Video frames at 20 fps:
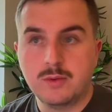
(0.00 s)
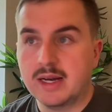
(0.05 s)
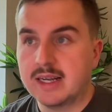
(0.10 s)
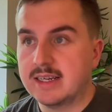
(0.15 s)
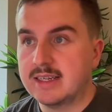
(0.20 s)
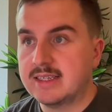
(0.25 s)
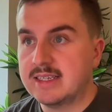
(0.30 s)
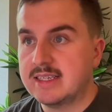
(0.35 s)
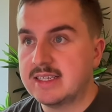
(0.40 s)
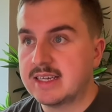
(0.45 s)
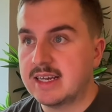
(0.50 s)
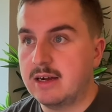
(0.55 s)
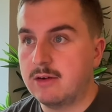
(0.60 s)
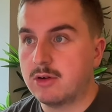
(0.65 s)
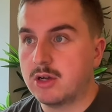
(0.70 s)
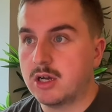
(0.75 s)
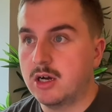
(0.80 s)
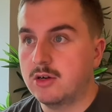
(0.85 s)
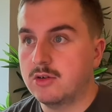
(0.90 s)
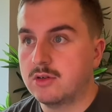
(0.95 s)
and a discount
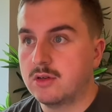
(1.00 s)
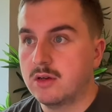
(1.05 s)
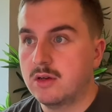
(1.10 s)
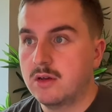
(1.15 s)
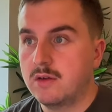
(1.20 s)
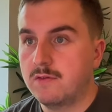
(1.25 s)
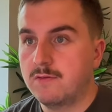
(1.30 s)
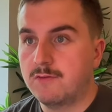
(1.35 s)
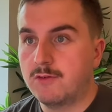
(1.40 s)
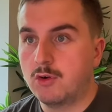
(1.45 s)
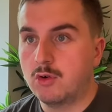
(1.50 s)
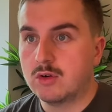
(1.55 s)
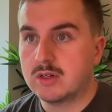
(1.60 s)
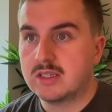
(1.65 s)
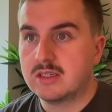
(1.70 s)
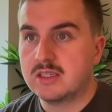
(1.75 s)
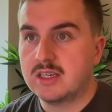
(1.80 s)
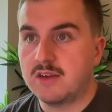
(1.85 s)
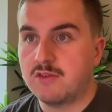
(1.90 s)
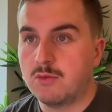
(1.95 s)
code for
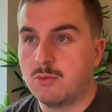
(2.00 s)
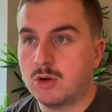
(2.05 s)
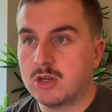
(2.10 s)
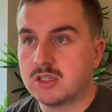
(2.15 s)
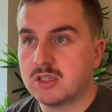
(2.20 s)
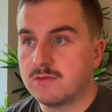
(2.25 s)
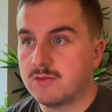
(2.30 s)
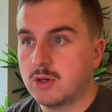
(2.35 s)
different ones of your